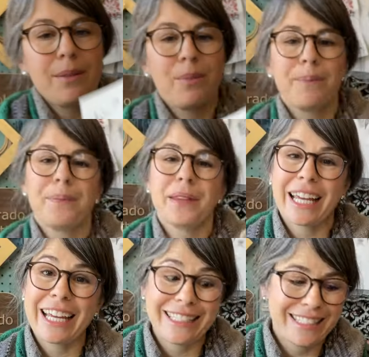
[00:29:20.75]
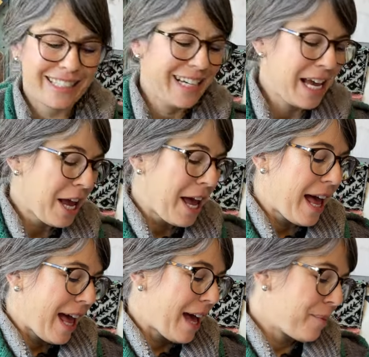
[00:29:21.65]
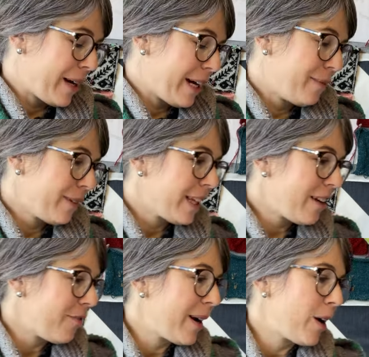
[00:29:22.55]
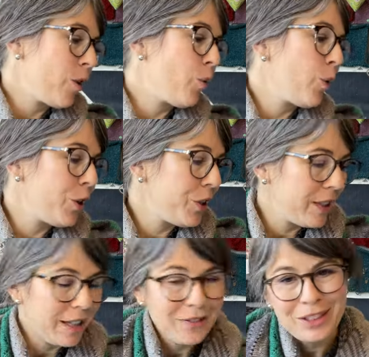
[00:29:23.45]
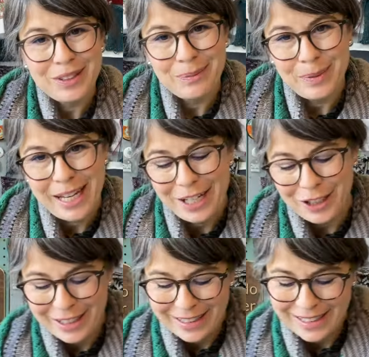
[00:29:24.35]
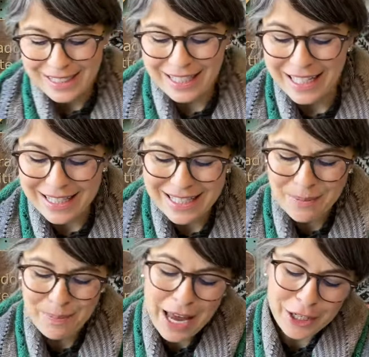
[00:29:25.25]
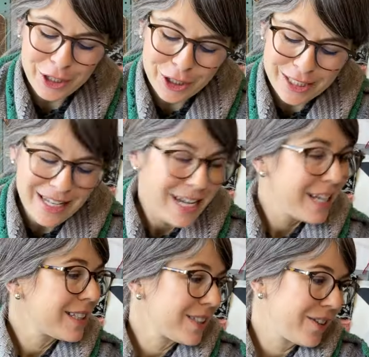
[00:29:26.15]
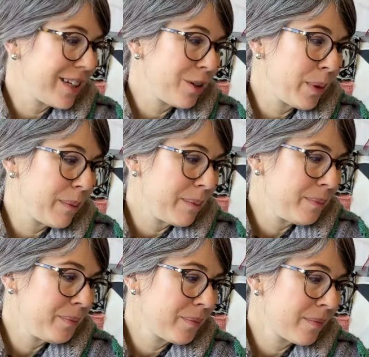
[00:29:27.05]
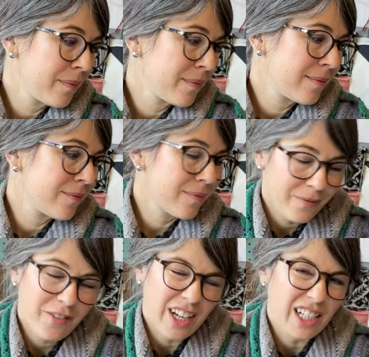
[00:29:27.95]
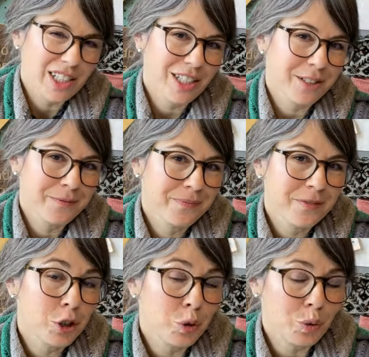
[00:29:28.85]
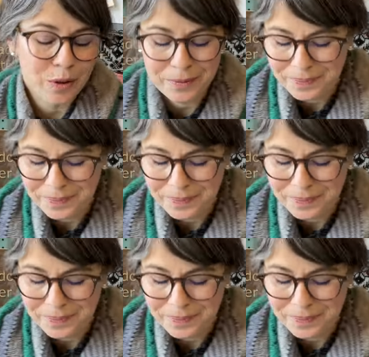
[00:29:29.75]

the, the kit. But love Barrett Wool, love Susan B. Anderson's kits and patterns, so he'll be finished soon.